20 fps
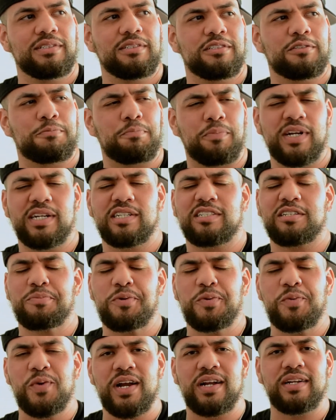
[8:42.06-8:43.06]
spread some
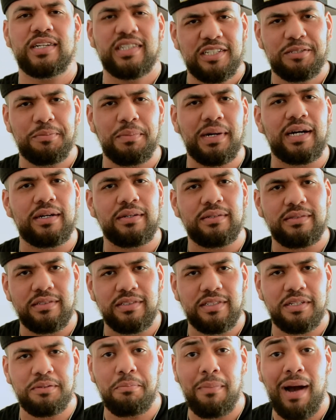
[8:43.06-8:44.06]
awareness
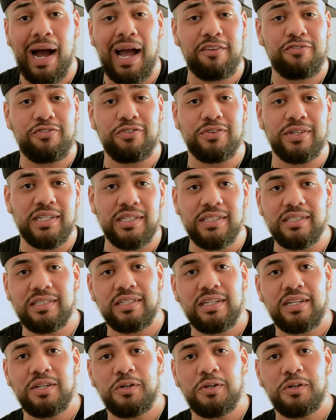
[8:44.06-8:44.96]
about the mindfulness,